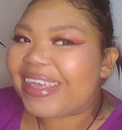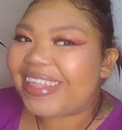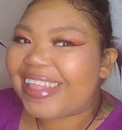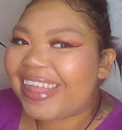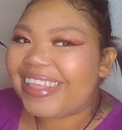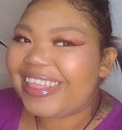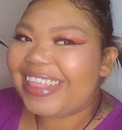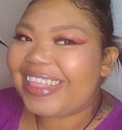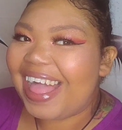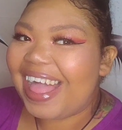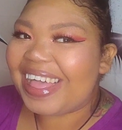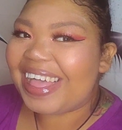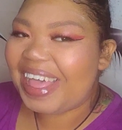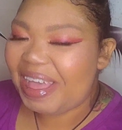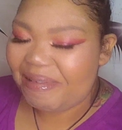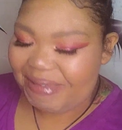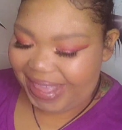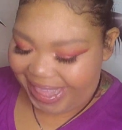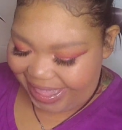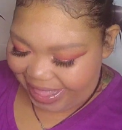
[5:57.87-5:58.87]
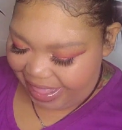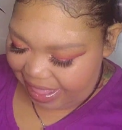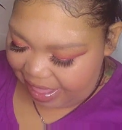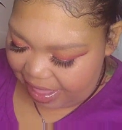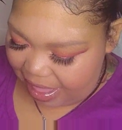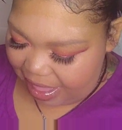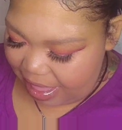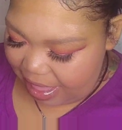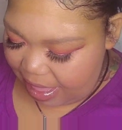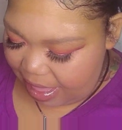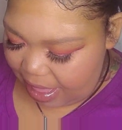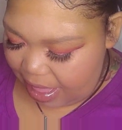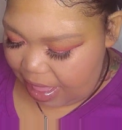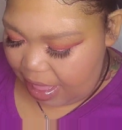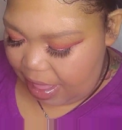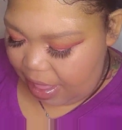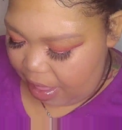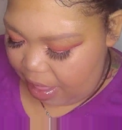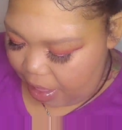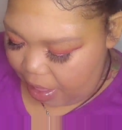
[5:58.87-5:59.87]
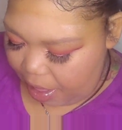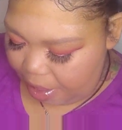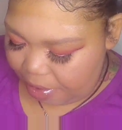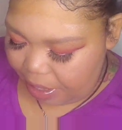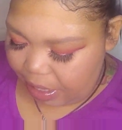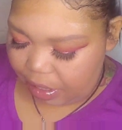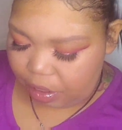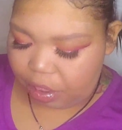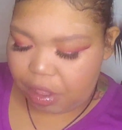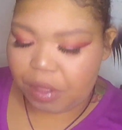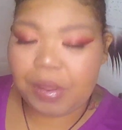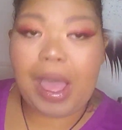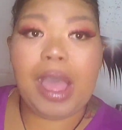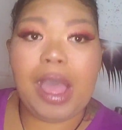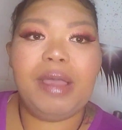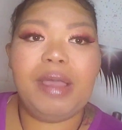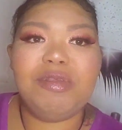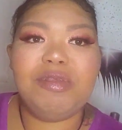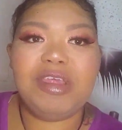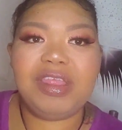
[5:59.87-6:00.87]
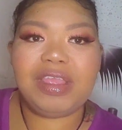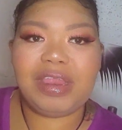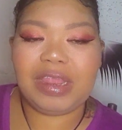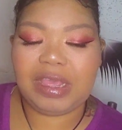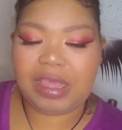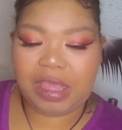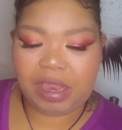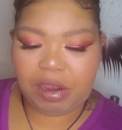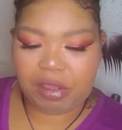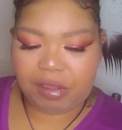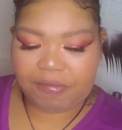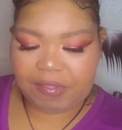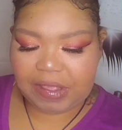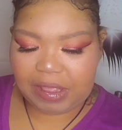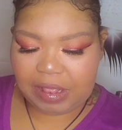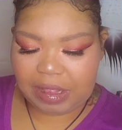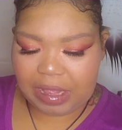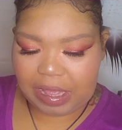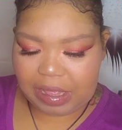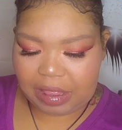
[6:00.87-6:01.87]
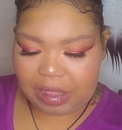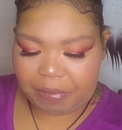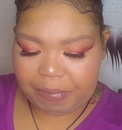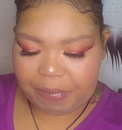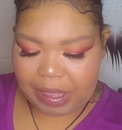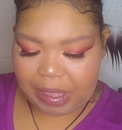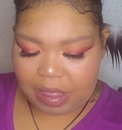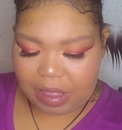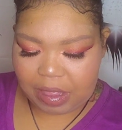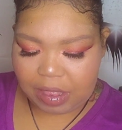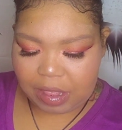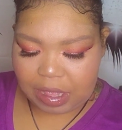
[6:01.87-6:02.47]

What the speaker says: that it's not coming. All right, so I'm just gonna cut off these elastic bands,